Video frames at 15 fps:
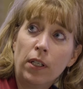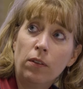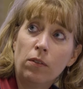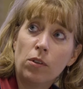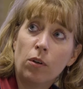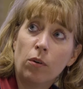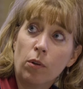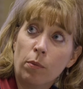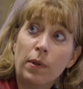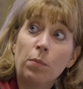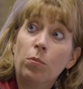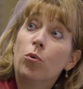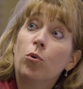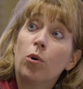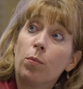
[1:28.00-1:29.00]
or somebody
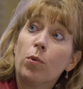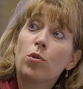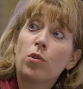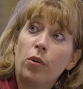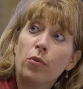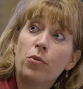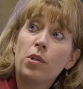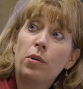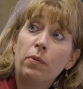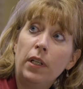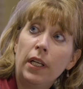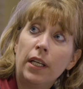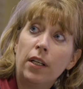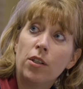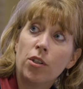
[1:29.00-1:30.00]
to walk with them
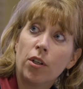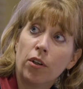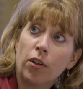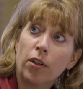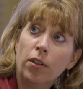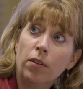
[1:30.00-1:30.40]
along the journey,